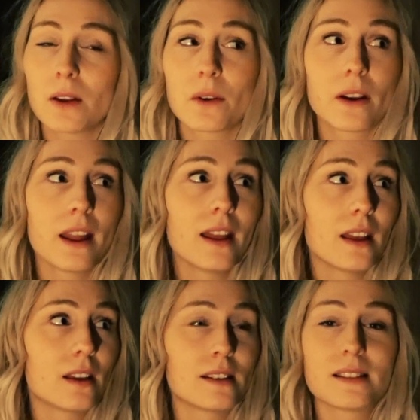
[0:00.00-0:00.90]
or
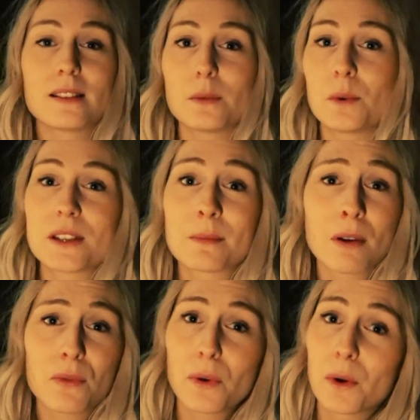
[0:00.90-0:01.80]
watching my
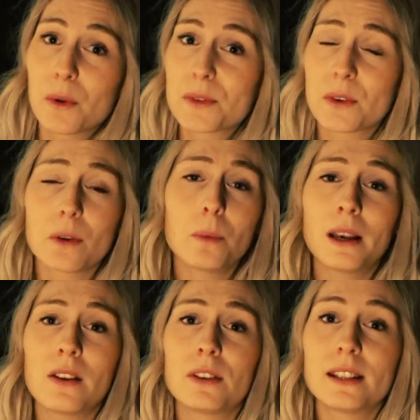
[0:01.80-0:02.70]
photos or
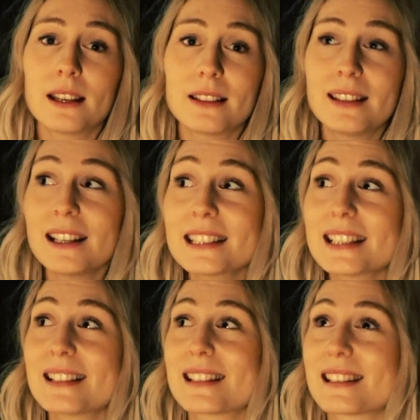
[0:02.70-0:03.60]
whatever. That
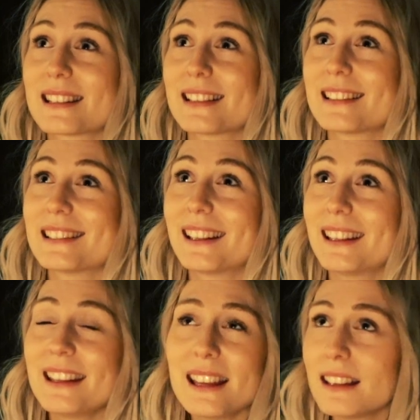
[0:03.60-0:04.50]
is
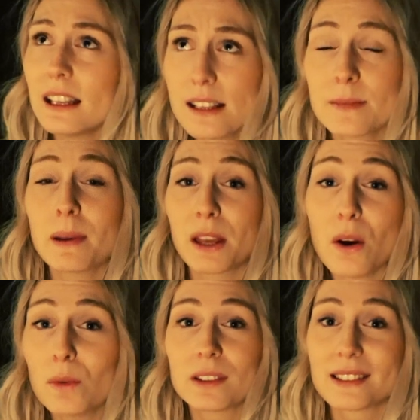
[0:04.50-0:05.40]
my
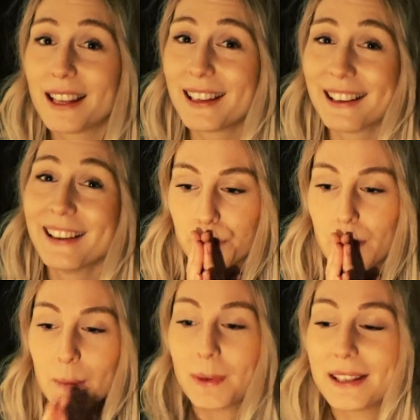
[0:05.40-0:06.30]
goal.
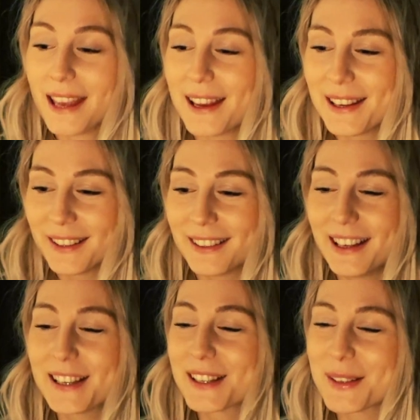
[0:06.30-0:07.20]
But
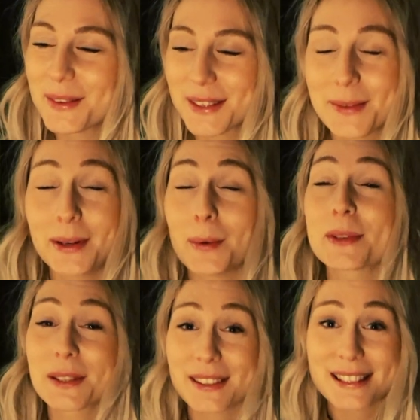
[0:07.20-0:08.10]
yeah, so what I
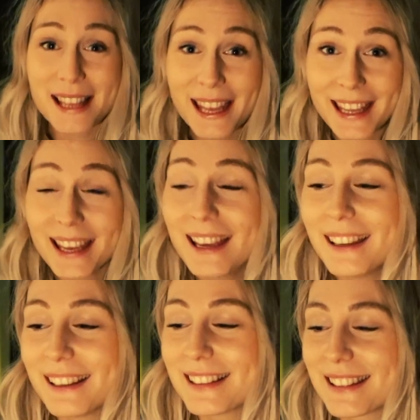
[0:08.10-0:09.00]
was gonna say
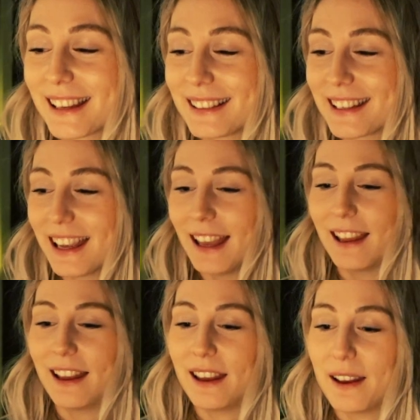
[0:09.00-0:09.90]
is that
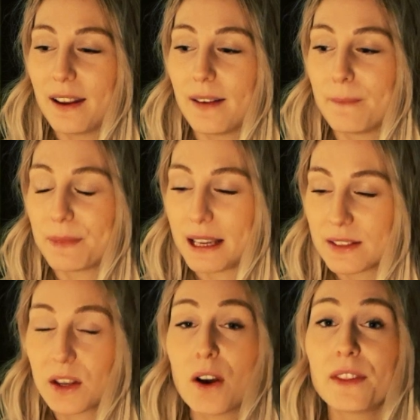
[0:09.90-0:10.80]
I
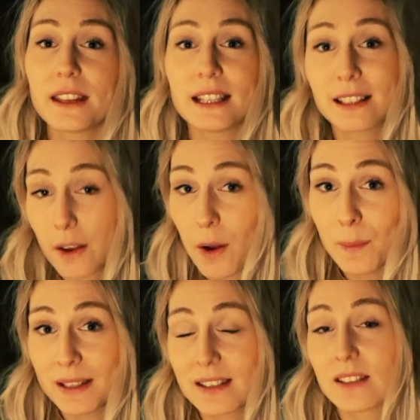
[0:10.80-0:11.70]
saw in the
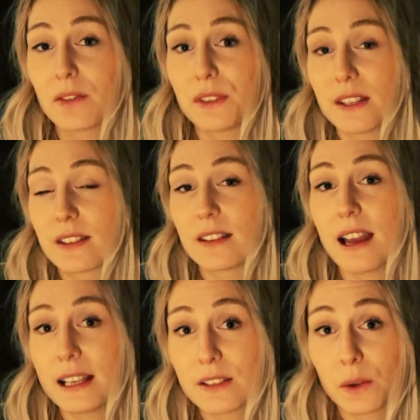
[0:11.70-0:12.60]
comments of this
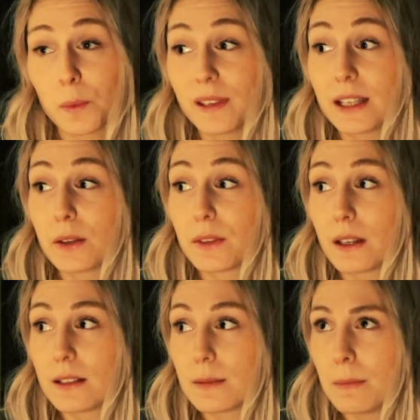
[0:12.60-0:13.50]
iSong video
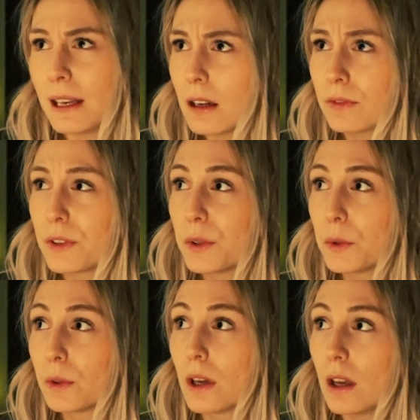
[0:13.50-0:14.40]
that many of you